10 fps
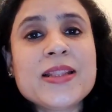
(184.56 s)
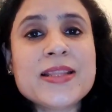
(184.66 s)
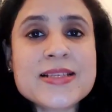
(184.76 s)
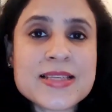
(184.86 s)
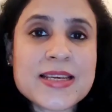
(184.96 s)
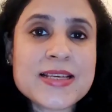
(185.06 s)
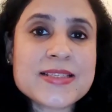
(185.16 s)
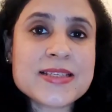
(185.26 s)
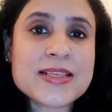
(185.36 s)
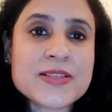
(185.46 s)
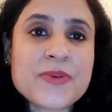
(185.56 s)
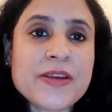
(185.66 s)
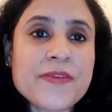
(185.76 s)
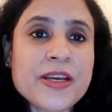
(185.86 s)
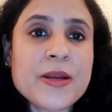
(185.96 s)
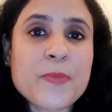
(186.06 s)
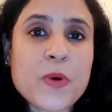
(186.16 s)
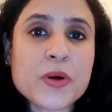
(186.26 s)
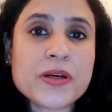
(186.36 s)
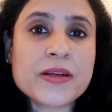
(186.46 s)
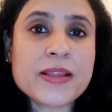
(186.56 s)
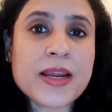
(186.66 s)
in this case, it's very important